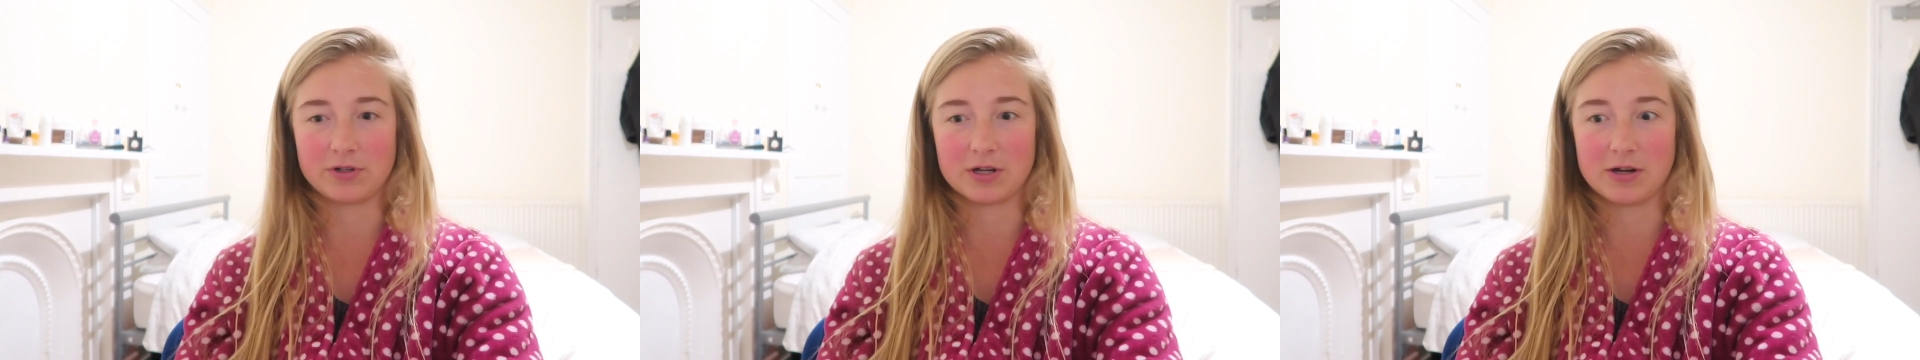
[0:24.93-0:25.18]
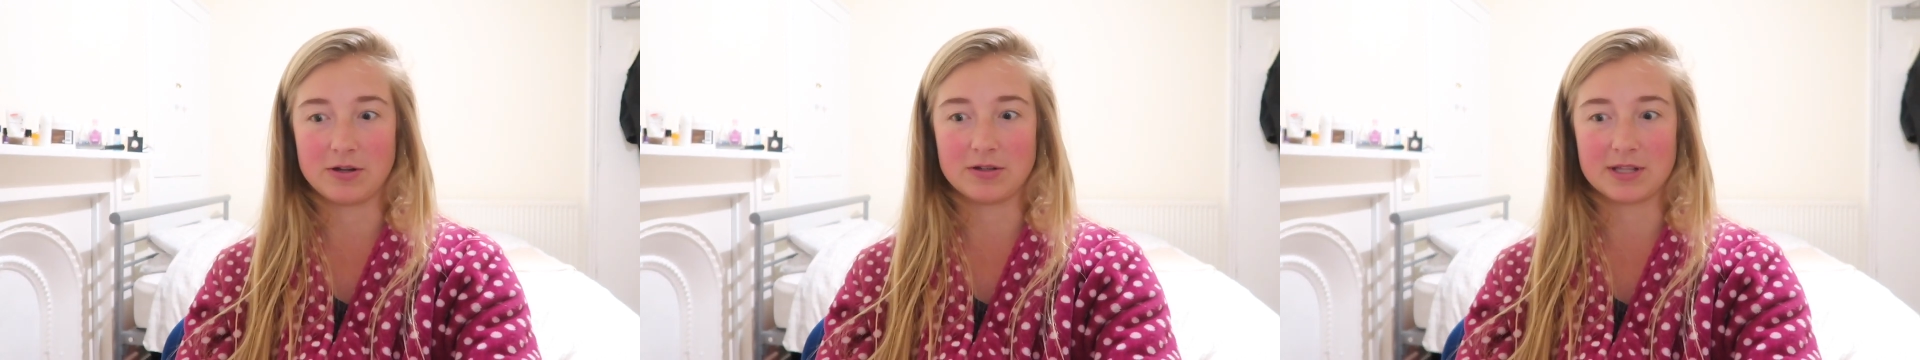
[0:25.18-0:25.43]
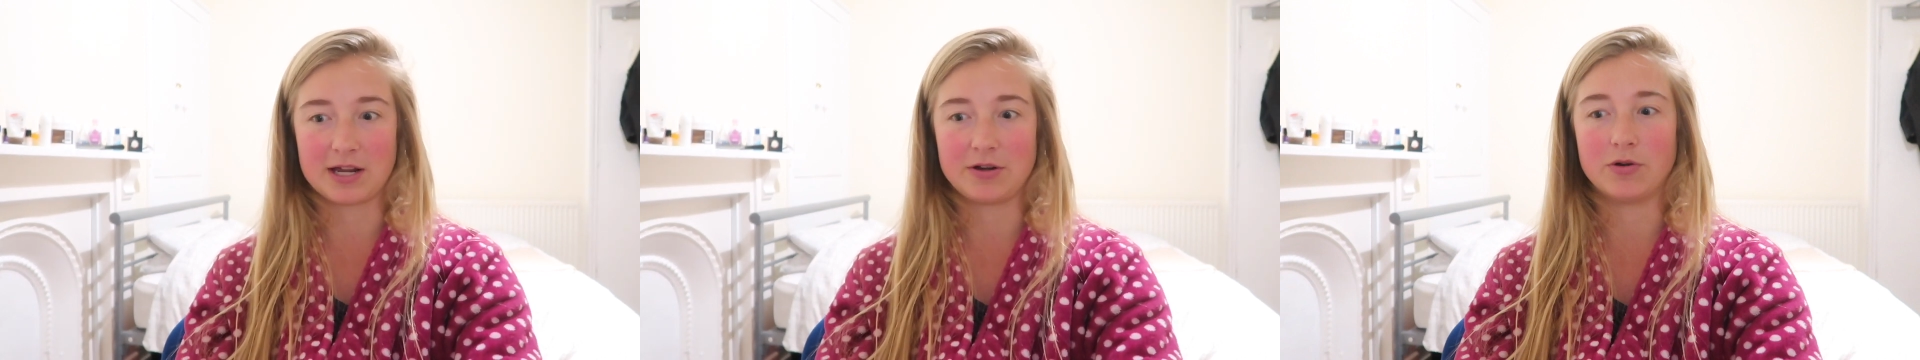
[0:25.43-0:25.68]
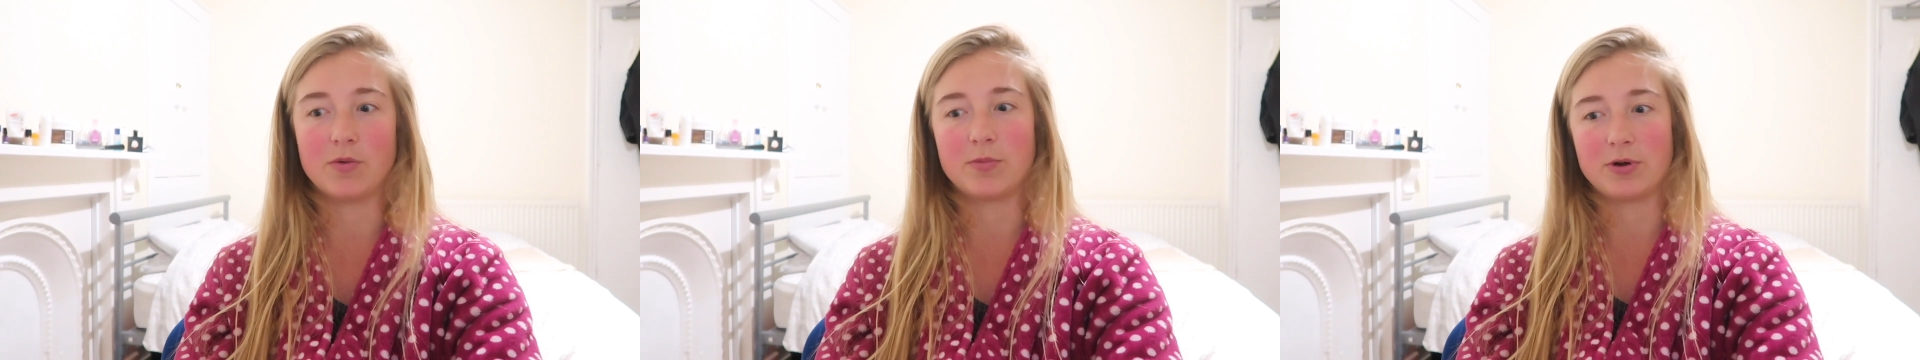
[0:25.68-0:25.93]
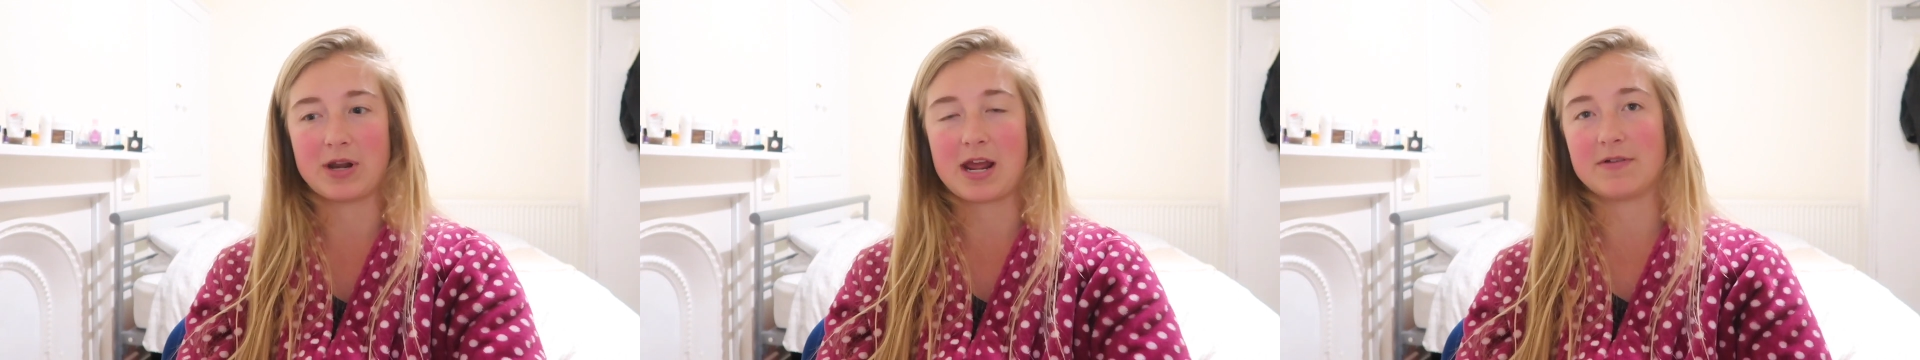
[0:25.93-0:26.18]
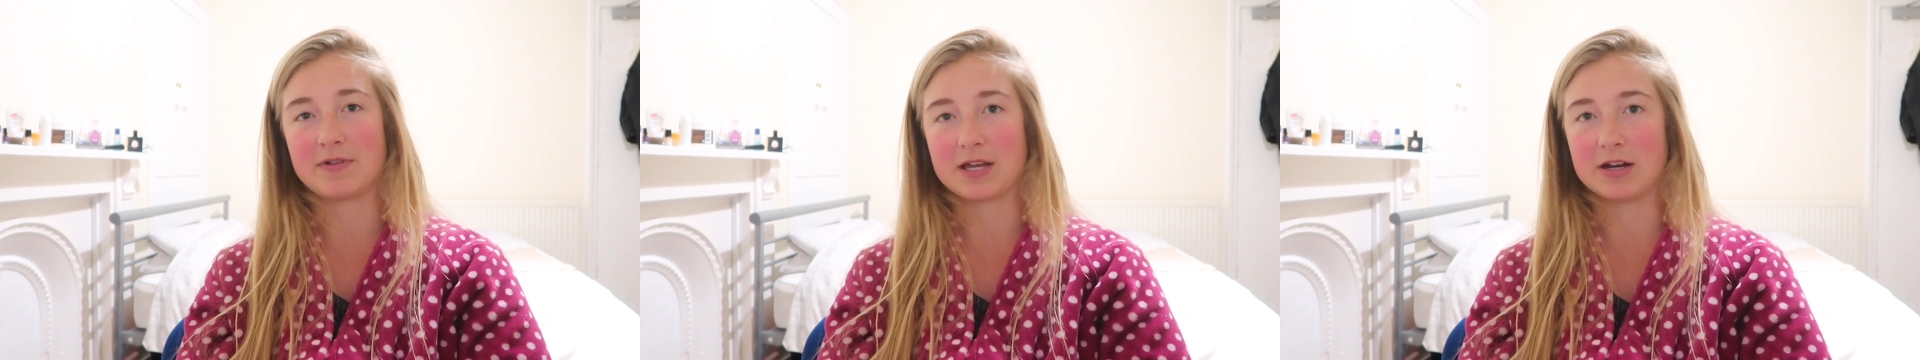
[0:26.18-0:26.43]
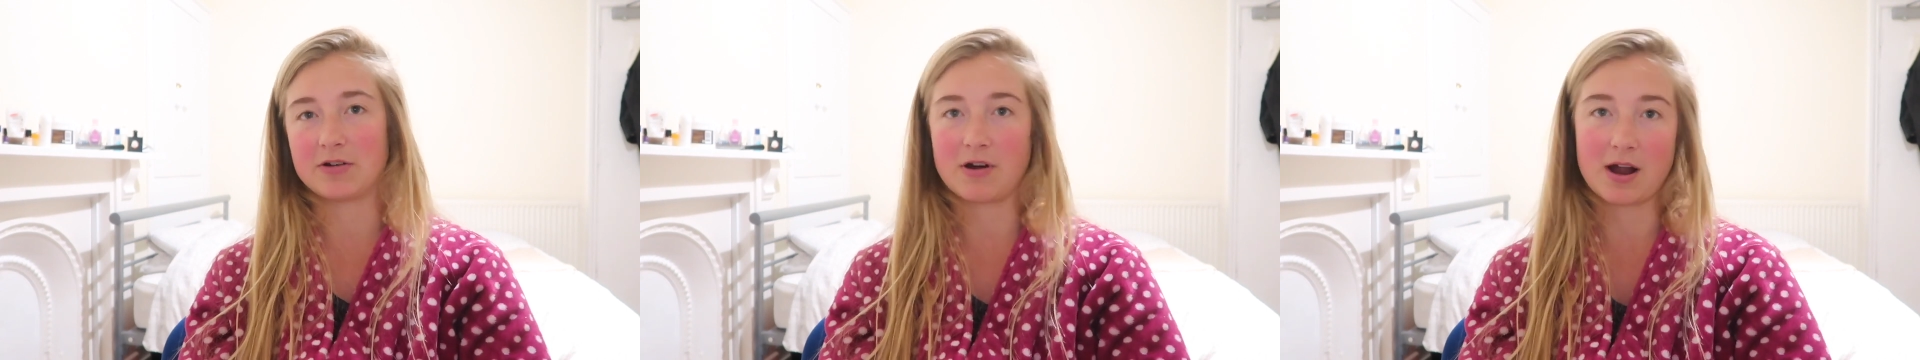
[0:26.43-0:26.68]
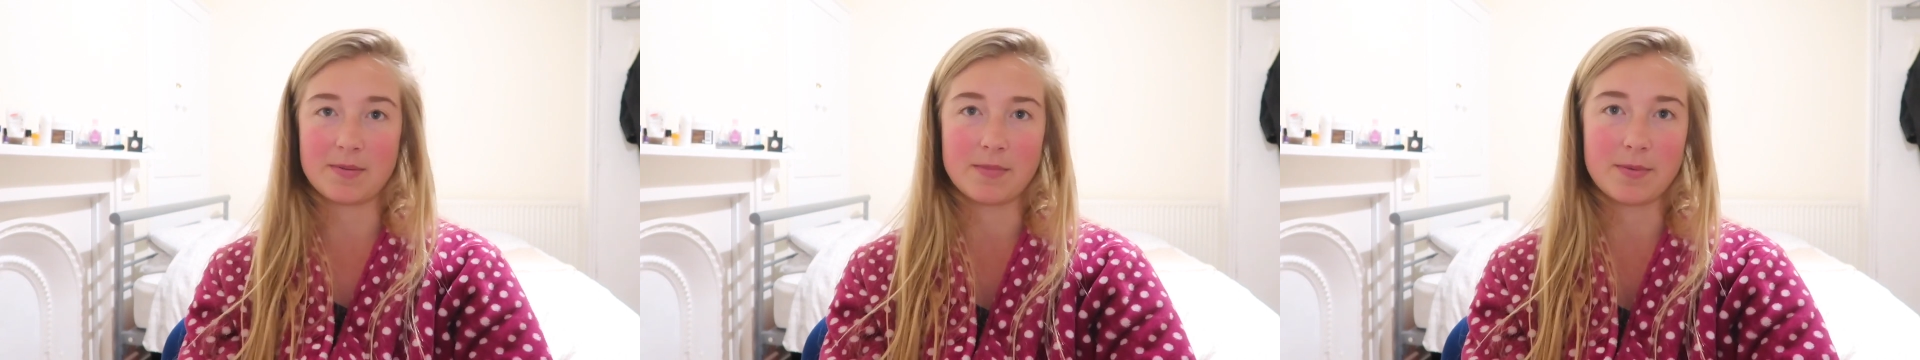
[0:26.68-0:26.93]
to lose like 0.8 of a
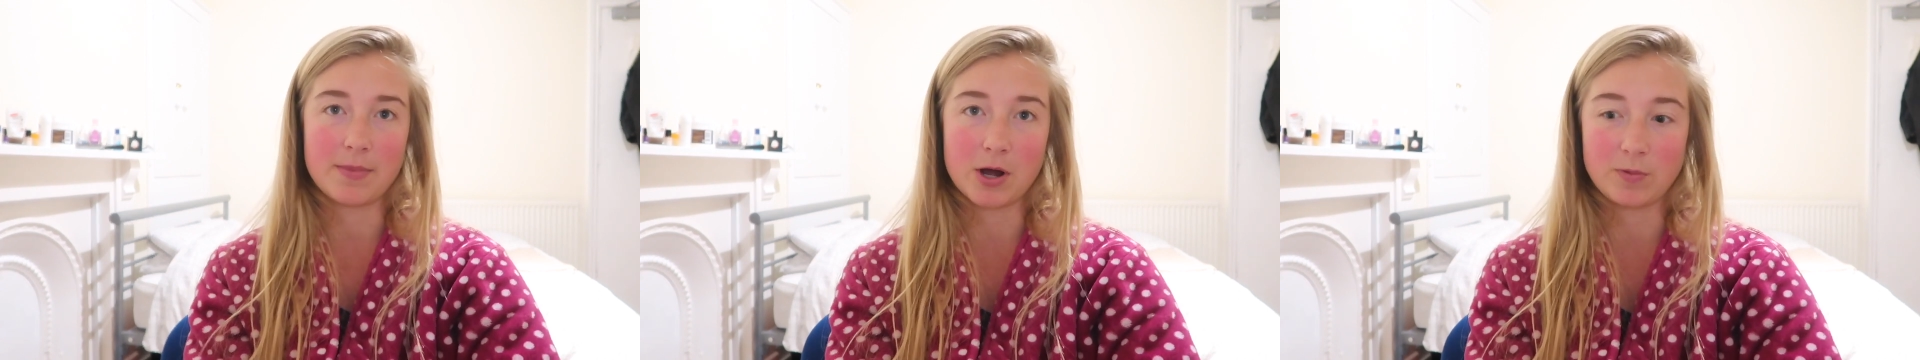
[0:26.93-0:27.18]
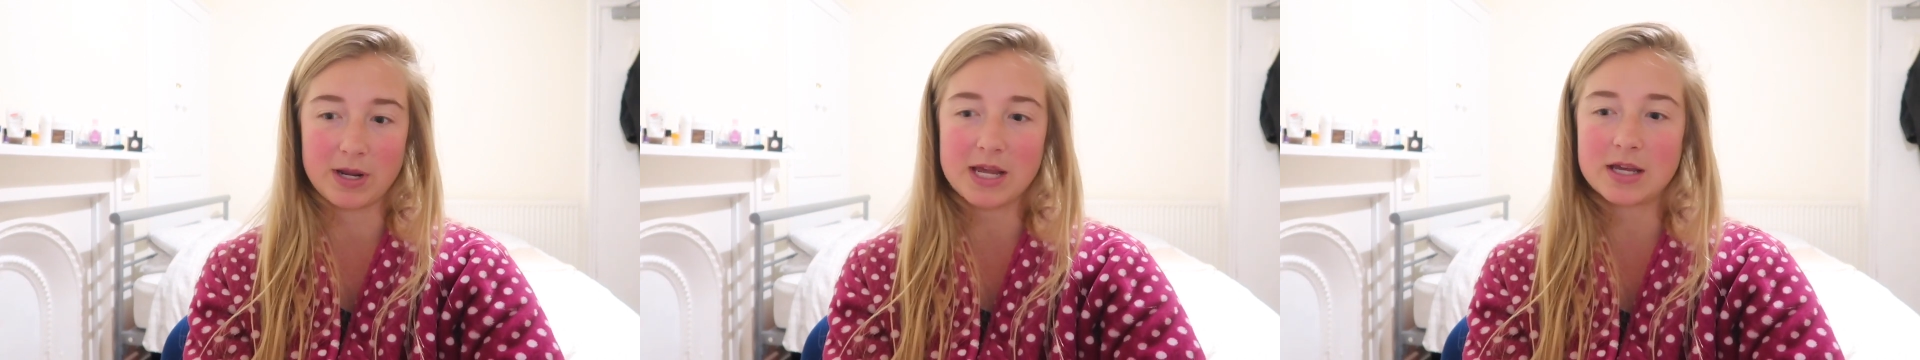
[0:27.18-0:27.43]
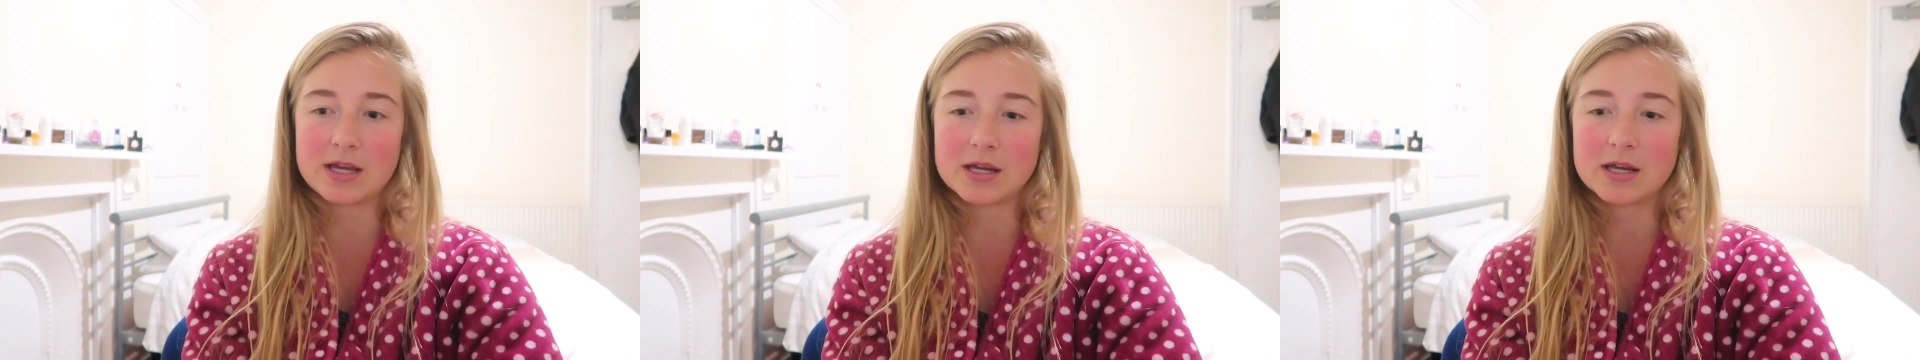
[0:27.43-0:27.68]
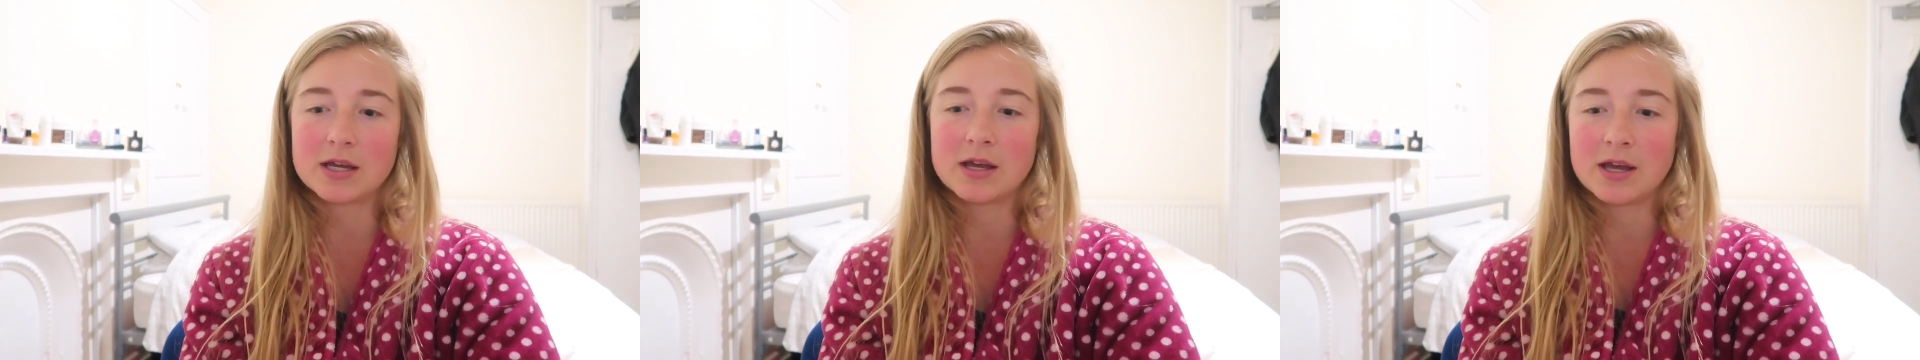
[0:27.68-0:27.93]
kilogram per week.